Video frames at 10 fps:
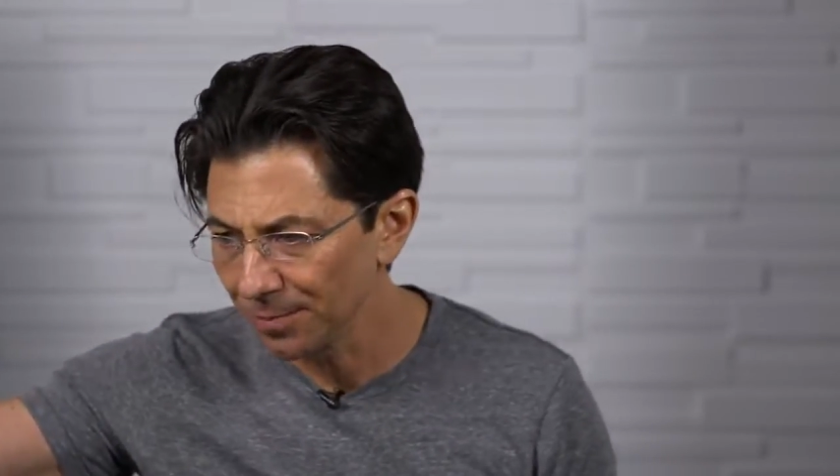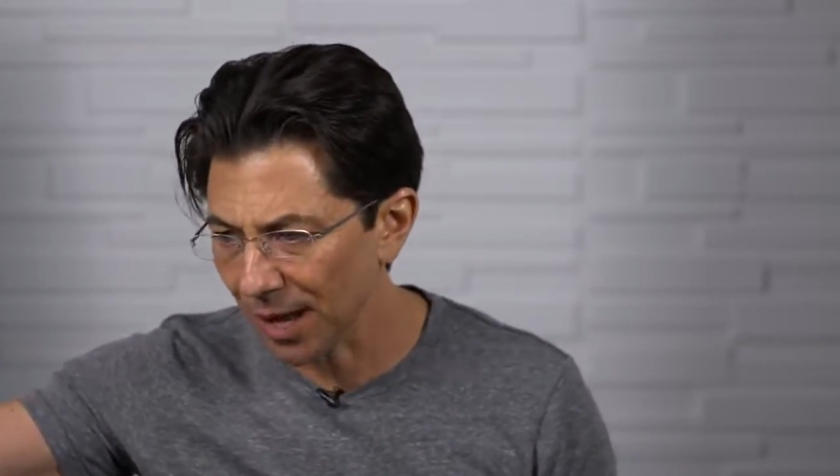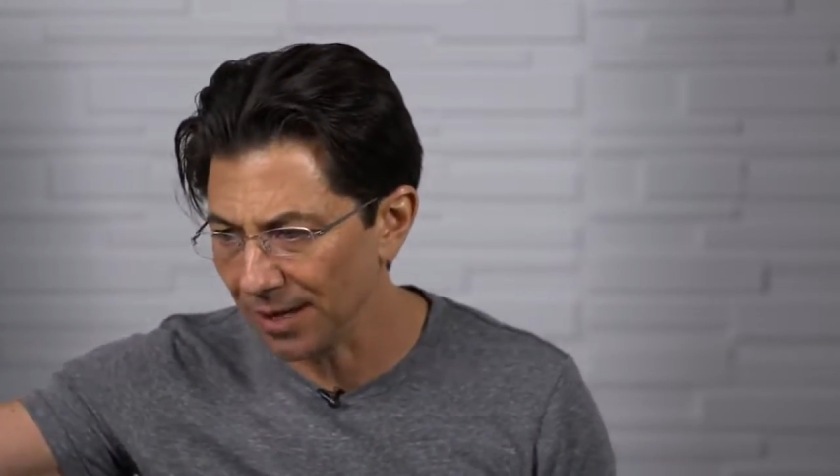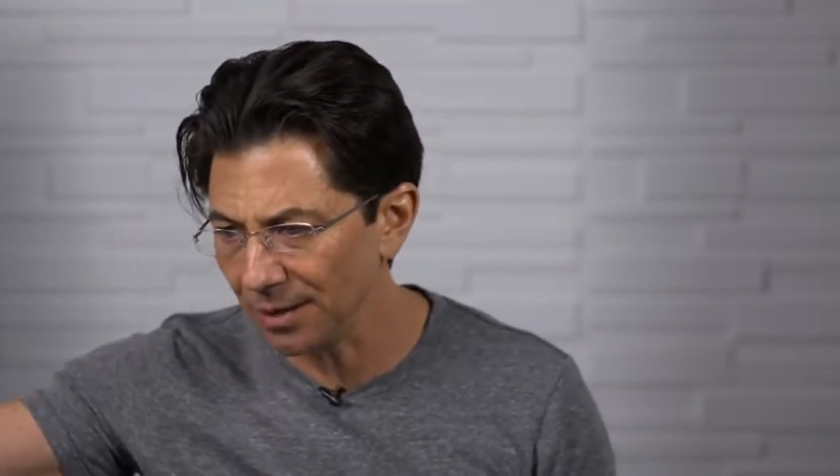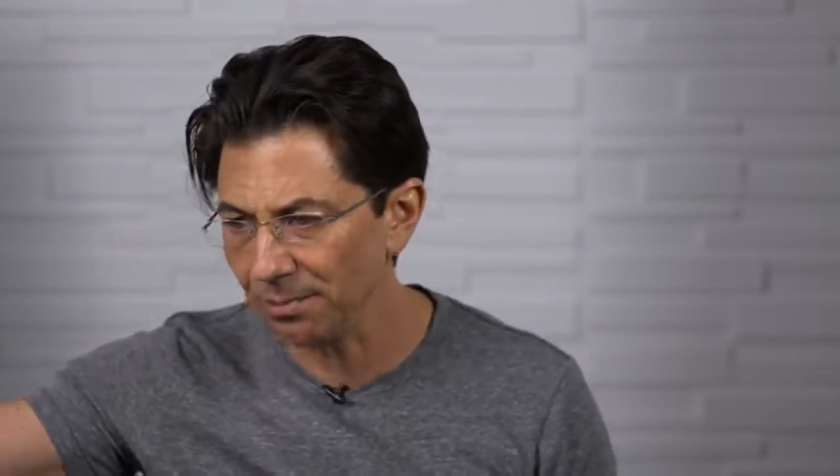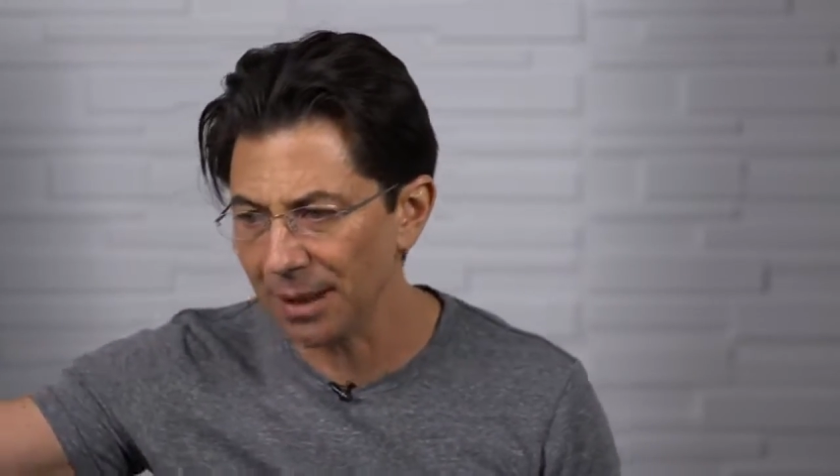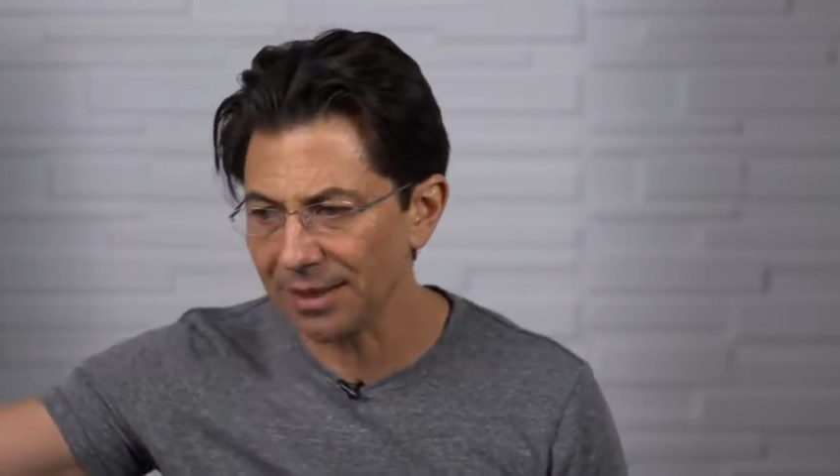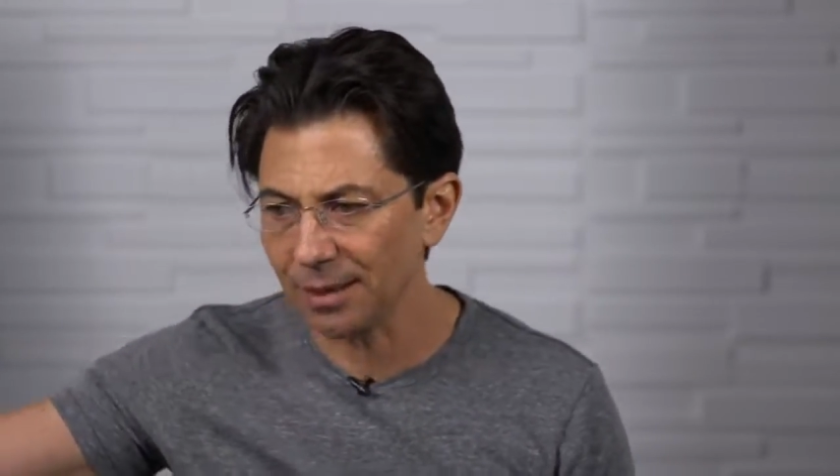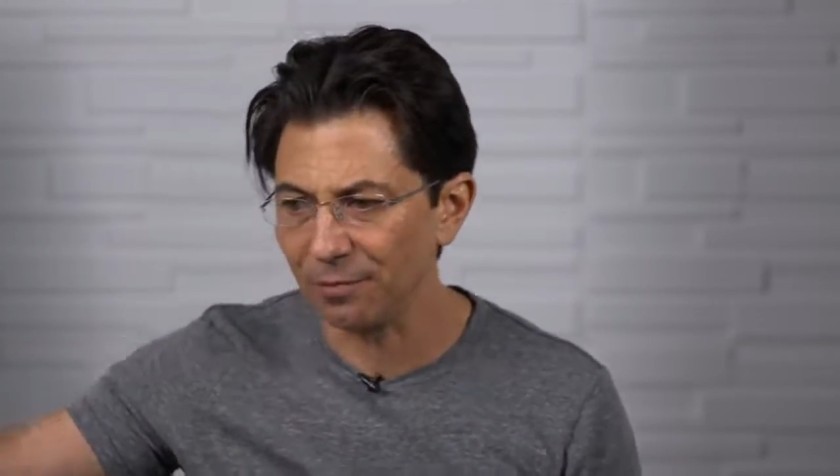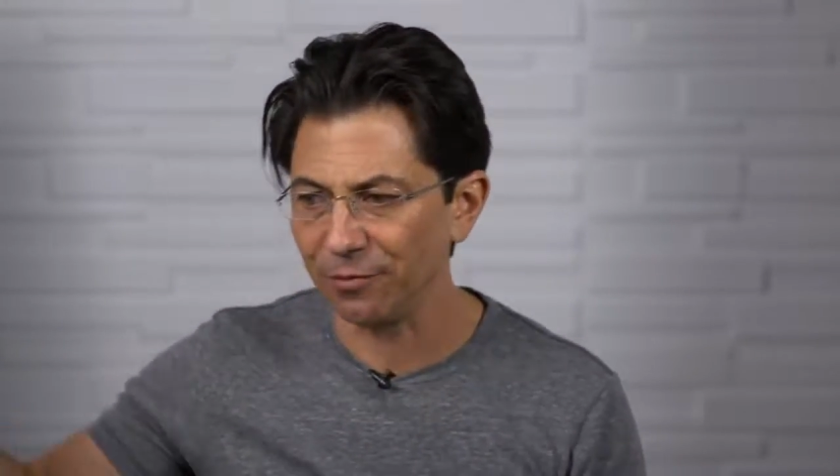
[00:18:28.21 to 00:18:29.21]
I didn't make
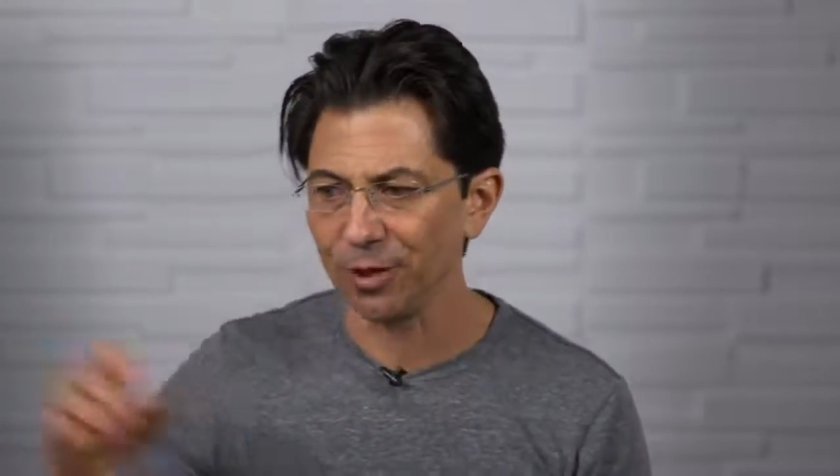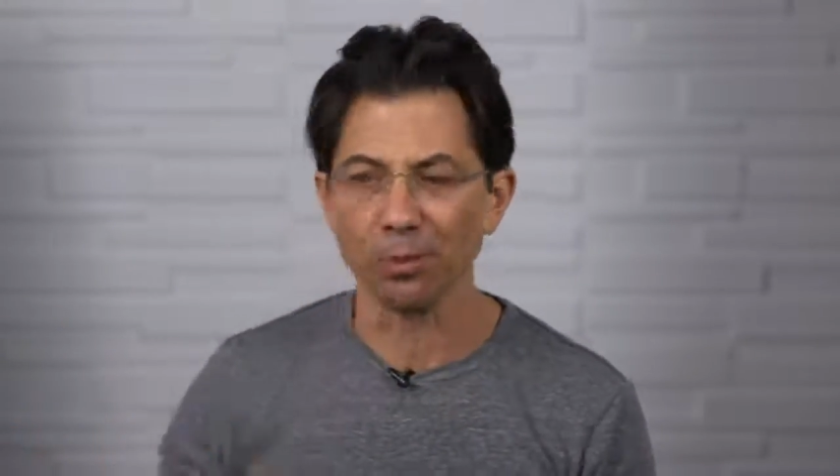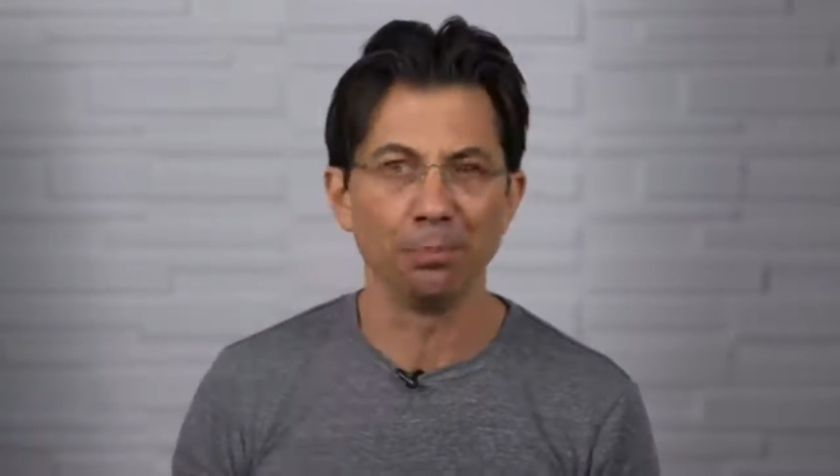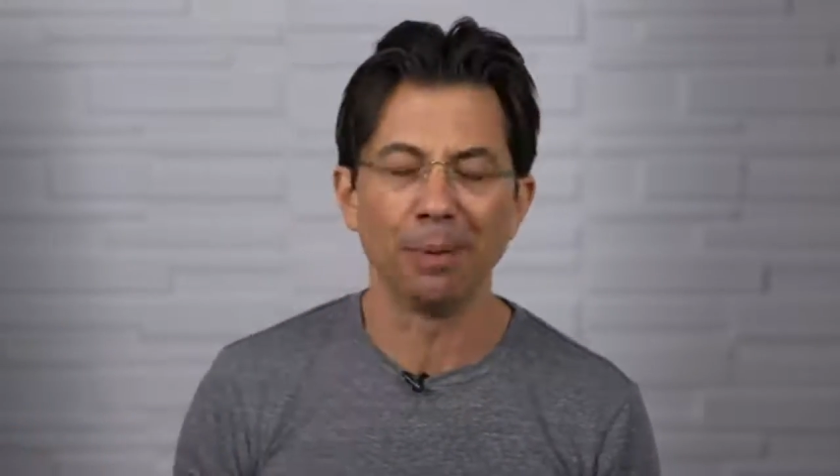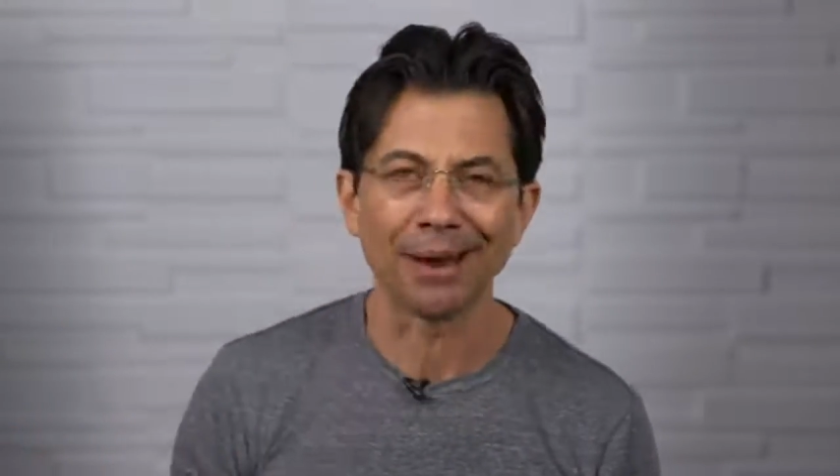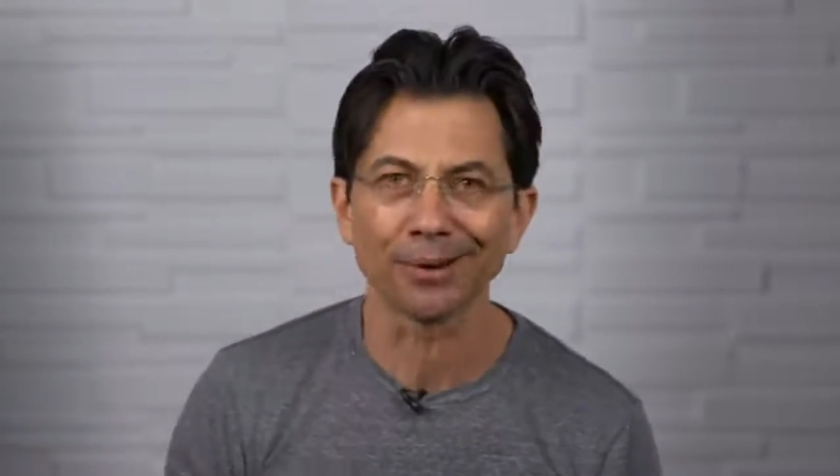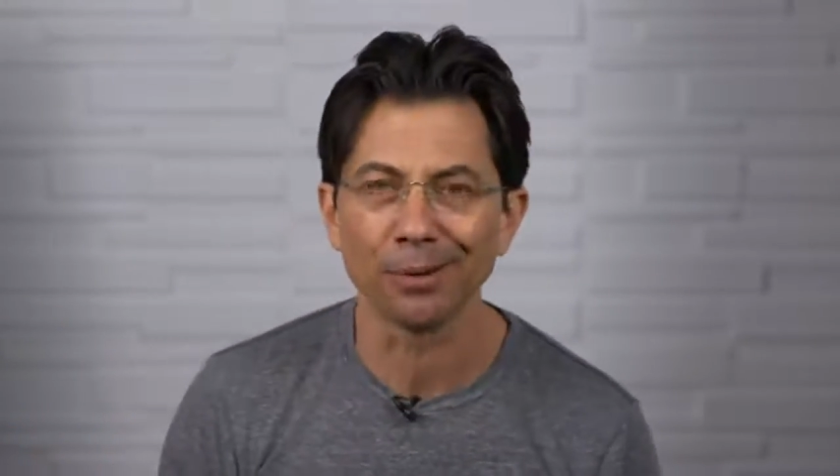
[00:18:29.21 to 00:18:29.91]
them feel better